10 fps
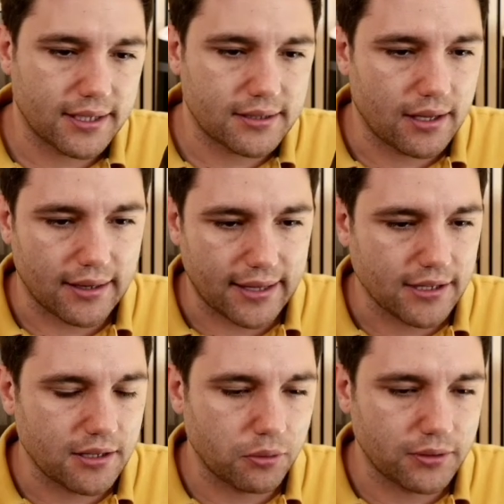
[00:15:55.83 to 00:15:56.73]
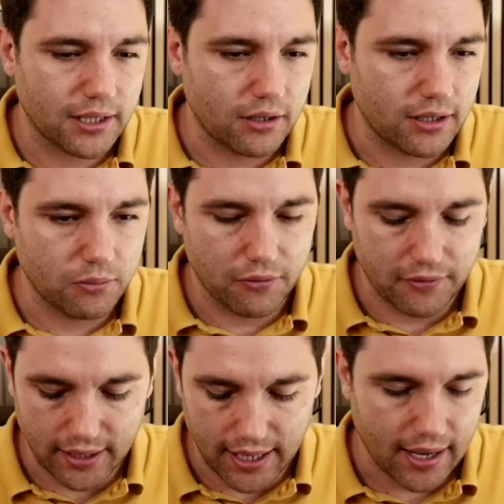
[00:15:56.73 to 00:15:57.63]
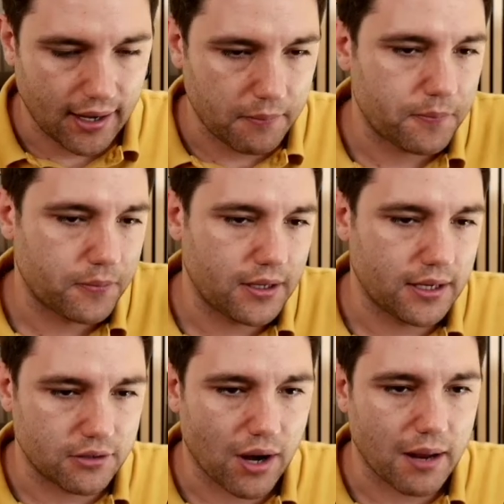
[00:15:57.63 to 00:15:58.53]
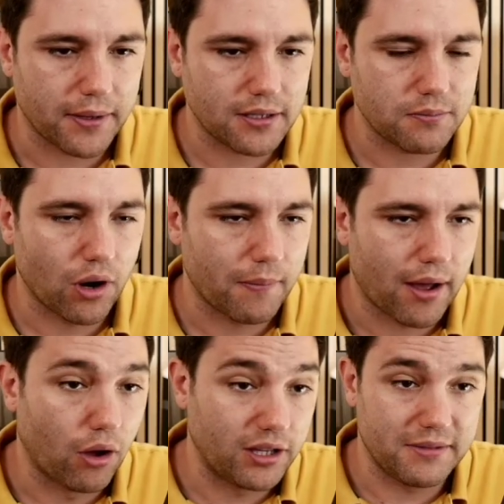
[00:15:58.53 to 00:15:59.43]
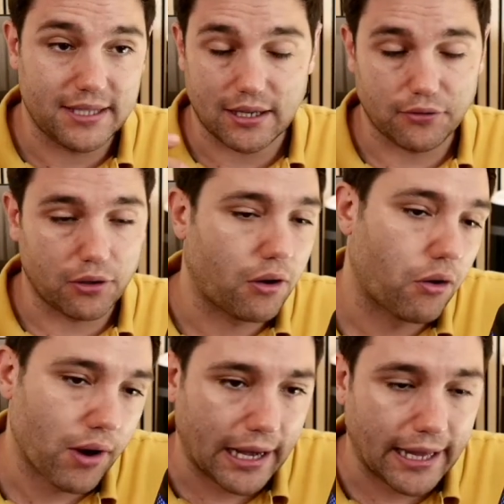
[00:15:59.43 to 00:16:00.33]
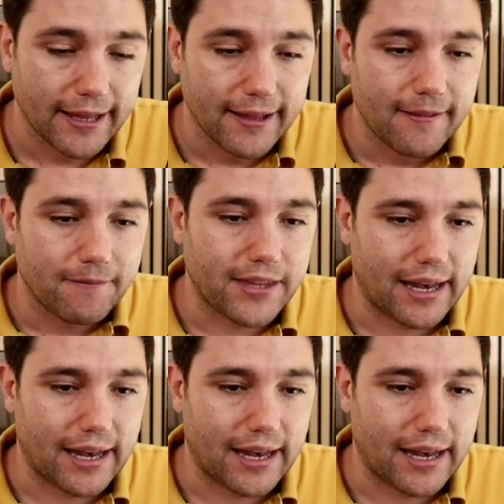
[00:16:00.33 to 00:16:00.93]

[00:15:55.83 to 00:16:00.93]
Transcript: engine will tell you need to move in here, and it is right, but it's more about all the mistakes I've done already that led